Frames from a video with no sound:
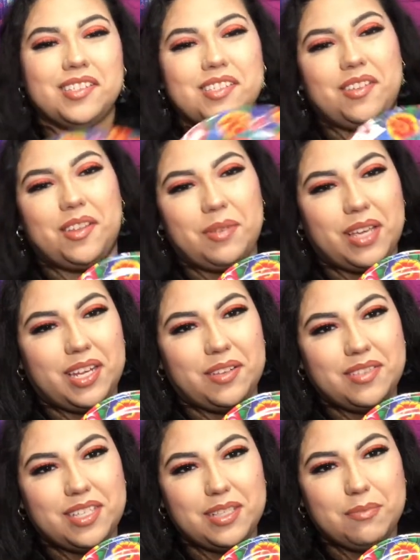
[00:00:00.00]
so that we can
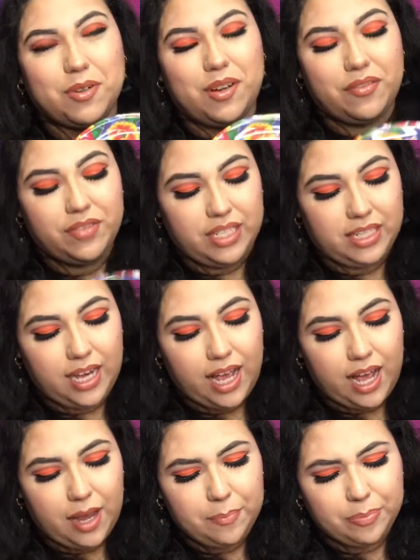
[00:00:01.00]
use these more often.
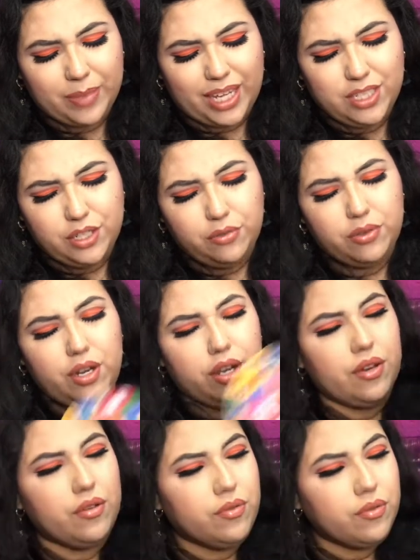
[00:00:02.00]
I don't
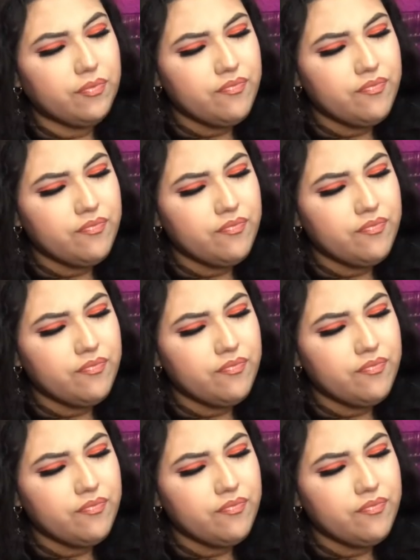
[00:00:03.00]
know,